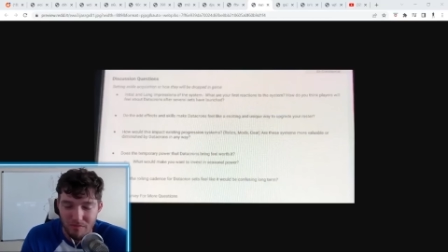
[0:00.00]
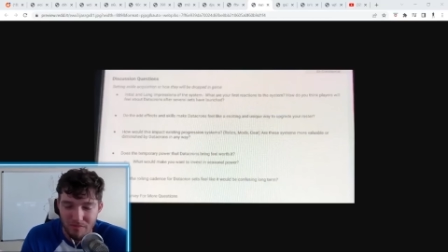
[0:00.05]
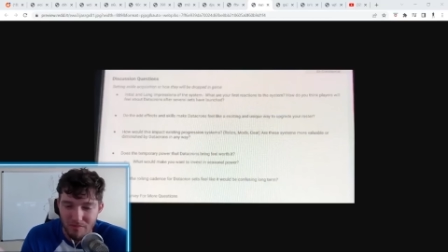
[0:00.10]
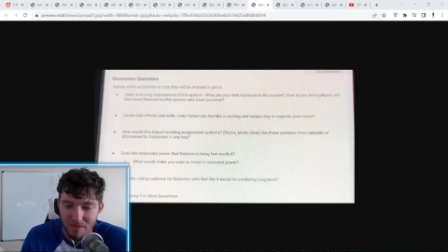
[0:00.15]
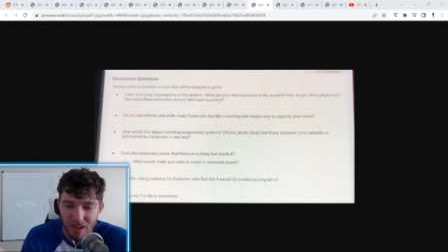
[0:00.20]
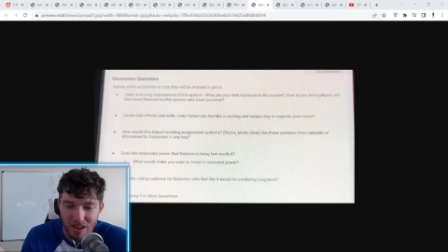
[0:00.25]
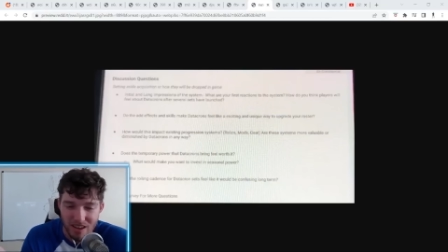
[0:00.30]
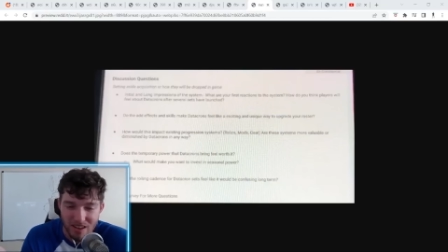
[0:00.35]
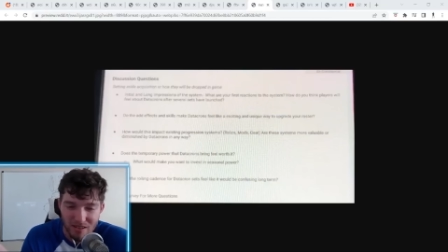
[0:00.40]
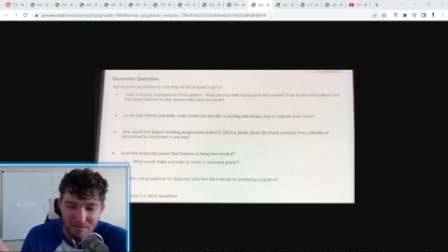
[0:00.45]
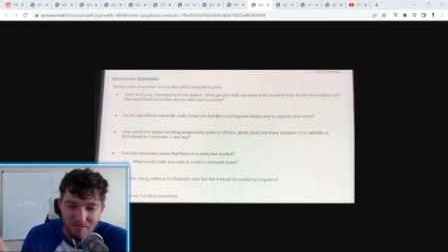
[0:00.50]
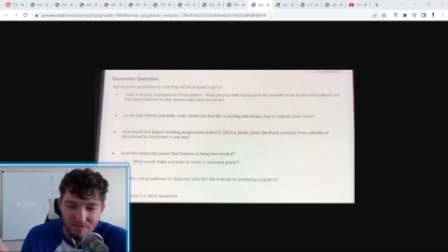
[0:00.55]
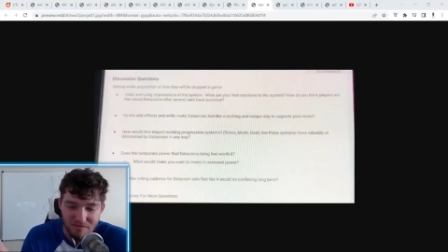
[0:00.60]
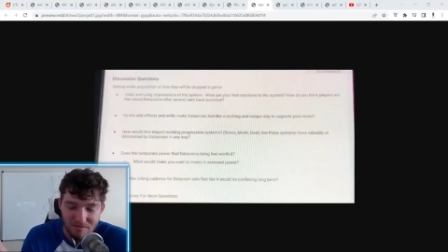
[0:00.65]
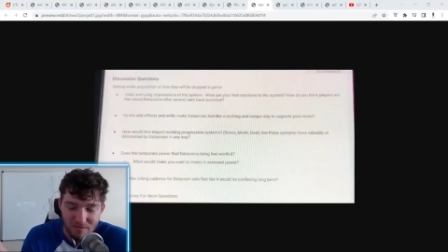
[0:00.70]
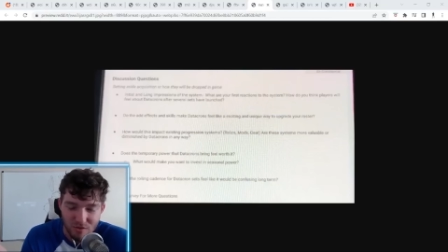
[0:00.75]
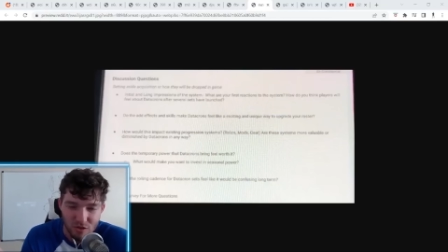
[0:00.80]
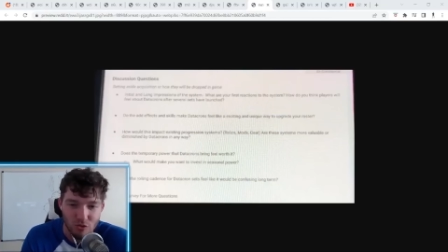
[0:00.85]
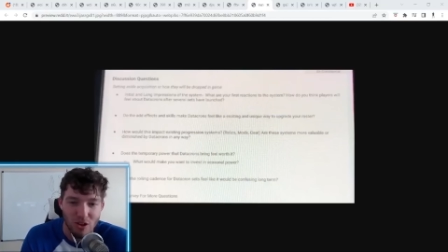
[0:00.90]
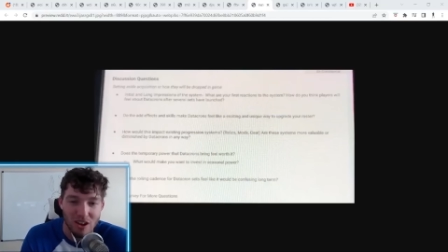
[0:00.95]
like
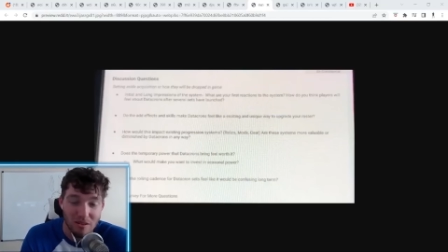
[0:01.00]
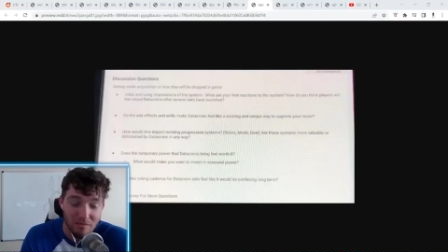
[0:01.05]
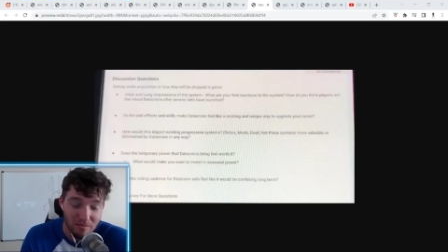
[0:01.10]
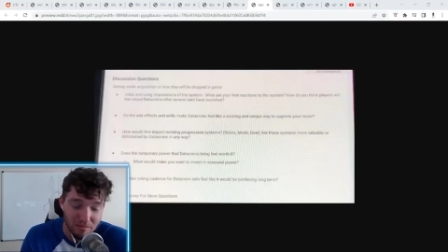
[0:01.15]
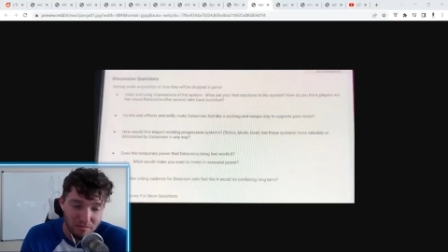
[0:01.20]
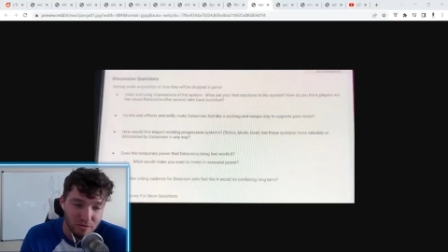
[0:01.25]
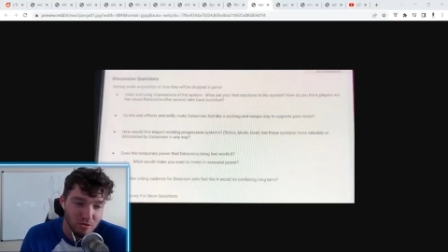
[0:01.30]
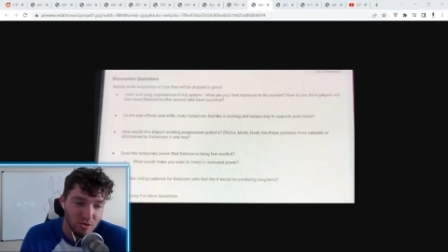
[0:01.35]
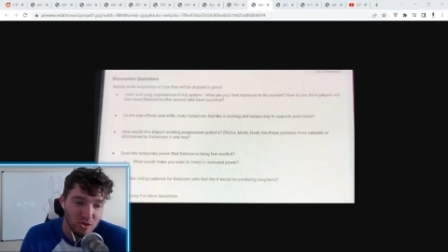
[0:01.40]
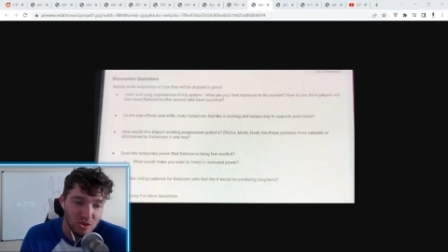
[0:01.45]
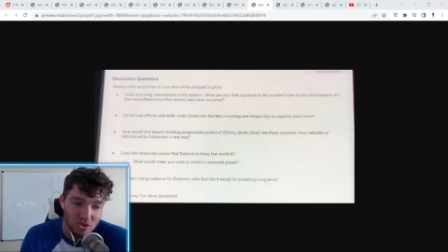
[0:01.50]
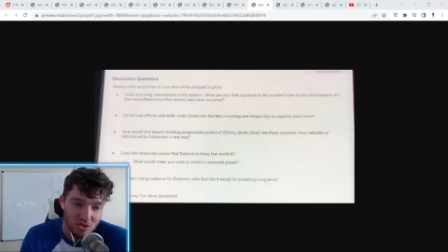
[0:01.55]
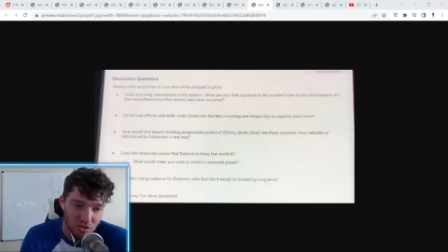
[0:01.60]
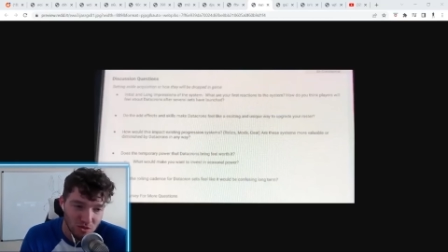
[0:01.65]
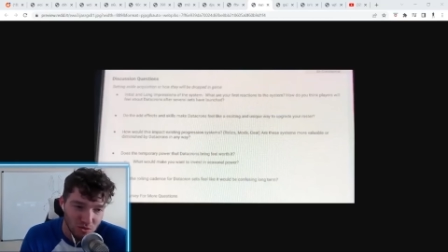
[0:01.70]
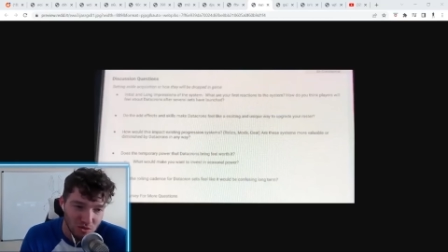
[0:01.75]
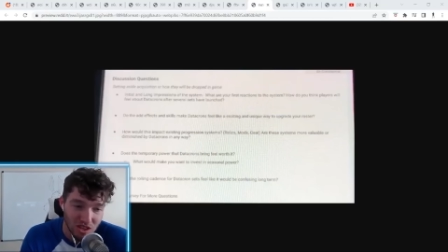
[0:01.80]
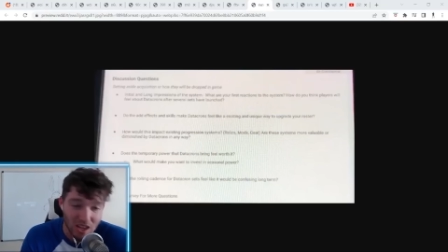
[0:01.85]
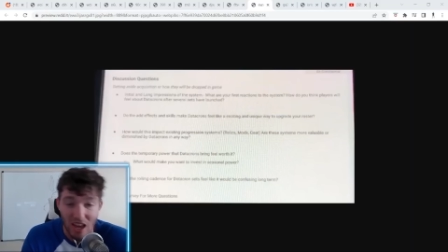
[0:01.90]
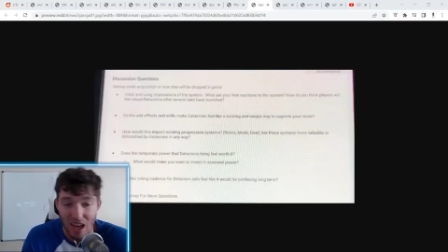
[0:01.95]
great boost
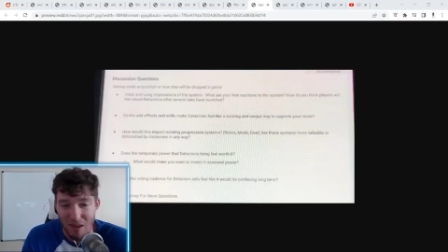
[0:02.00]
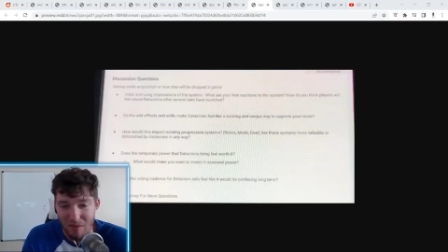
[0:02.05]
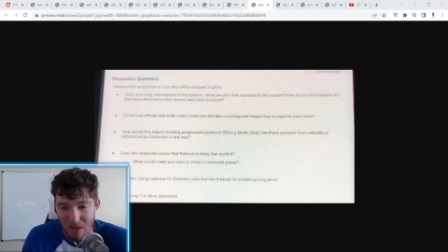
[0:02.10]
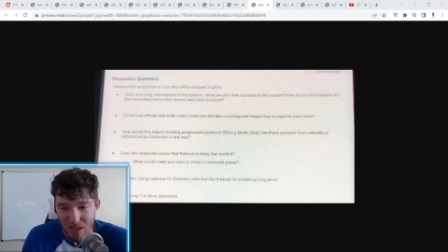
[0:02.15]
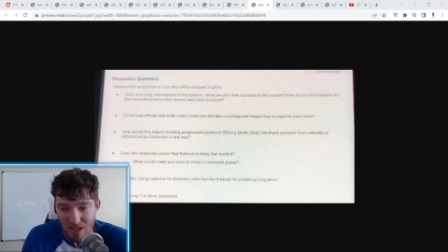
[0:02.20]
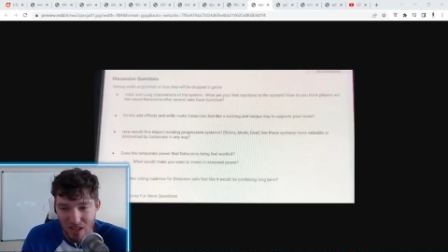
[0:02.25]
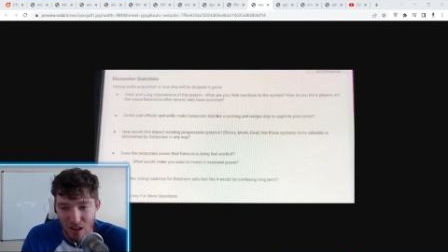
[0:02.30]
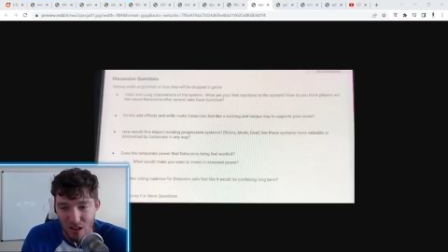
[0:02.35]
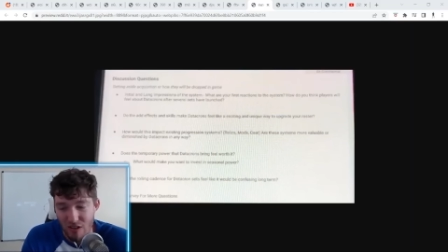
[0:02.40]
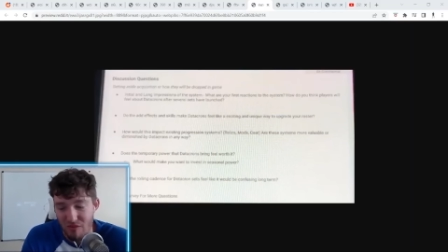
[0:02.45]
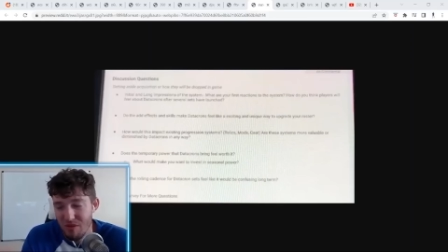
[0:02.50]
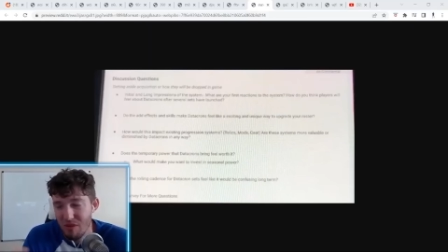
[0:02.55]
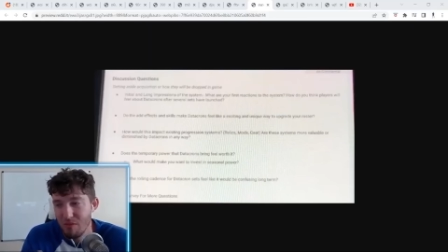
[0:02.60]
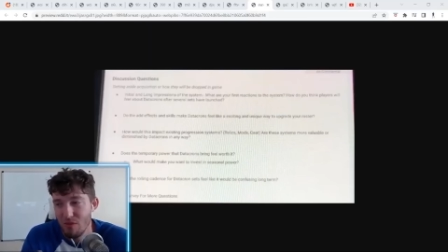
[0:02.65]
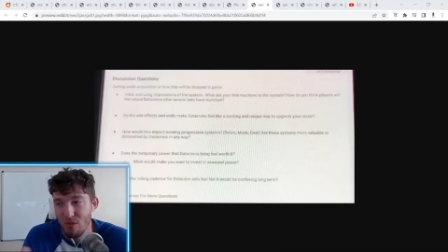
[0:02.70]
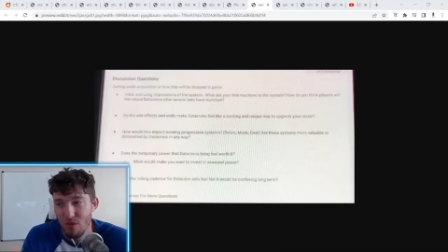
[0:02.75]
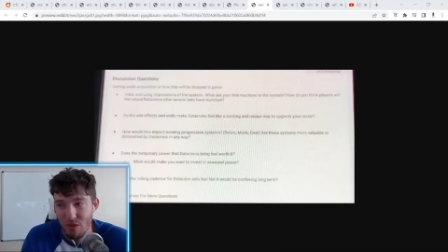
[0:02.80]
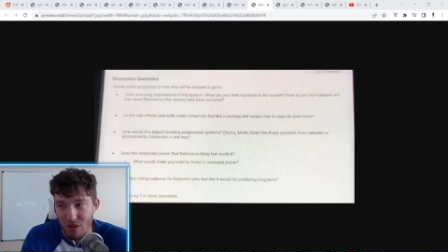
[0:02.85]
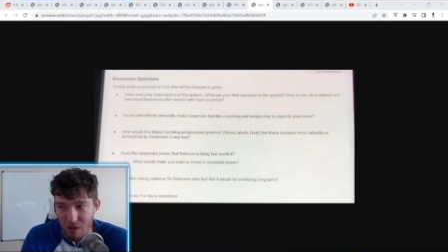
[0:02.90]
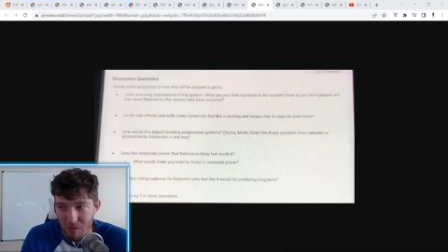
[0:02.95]
to the game itself. People
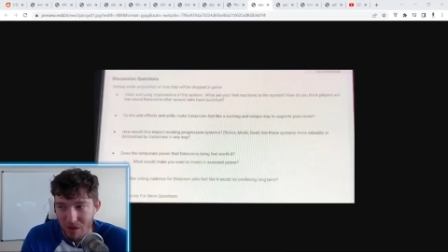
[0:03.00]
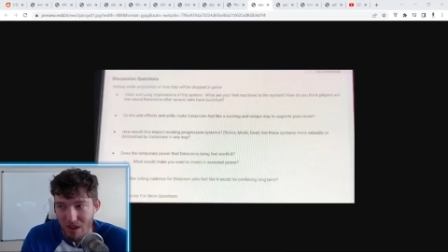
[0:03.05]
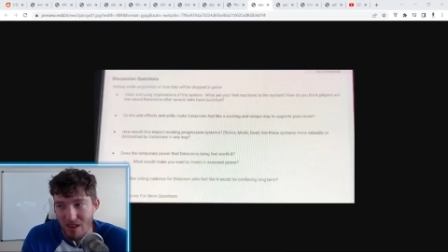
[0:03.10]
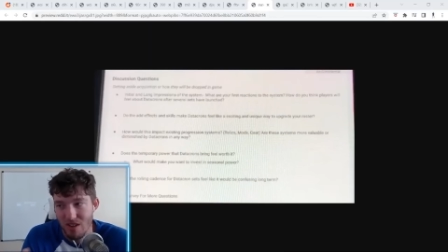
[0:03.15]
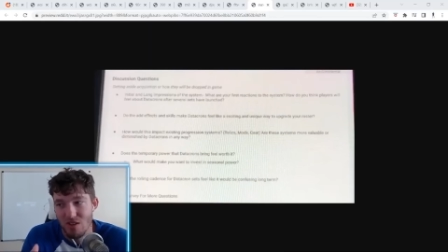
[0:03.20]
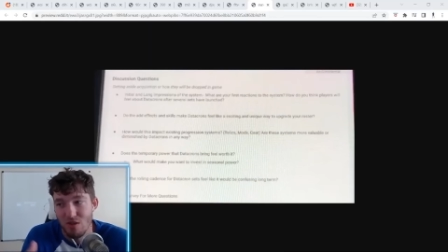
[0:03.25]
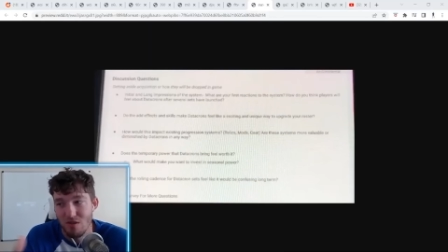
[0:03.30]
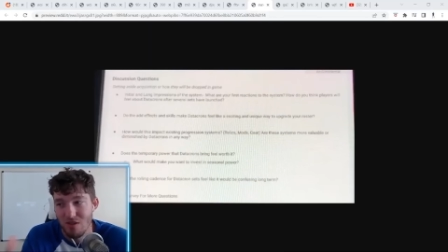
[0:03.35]
were really pissed.